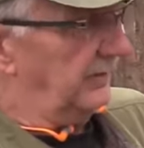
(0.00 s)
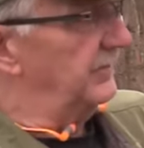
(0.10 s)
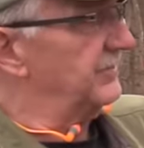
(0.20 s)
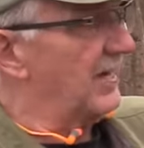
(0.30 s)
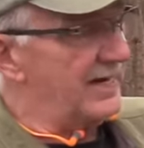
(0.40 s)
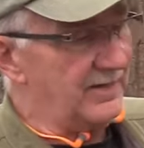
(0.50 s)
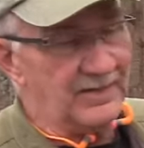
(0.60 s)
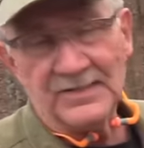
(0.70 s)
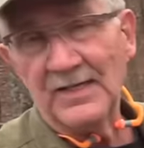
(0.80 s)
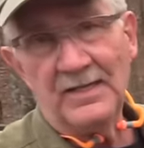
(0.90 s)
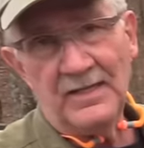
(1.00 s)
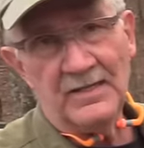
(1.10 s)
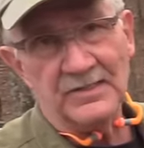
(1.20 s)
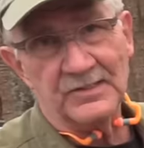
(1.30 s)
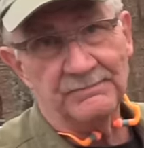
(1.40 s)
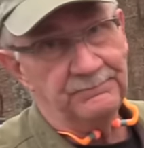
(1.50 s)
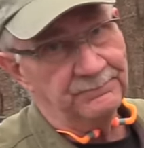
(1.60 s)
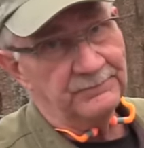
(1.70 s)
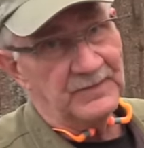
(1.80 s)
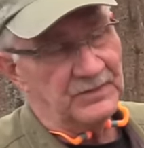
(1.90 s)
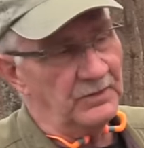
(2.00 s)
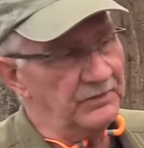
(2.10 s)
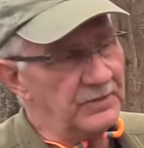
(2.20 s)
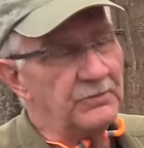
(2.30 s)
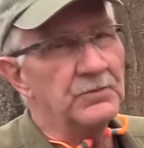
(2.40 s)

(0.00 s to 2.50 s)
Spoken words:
designing things like this. So this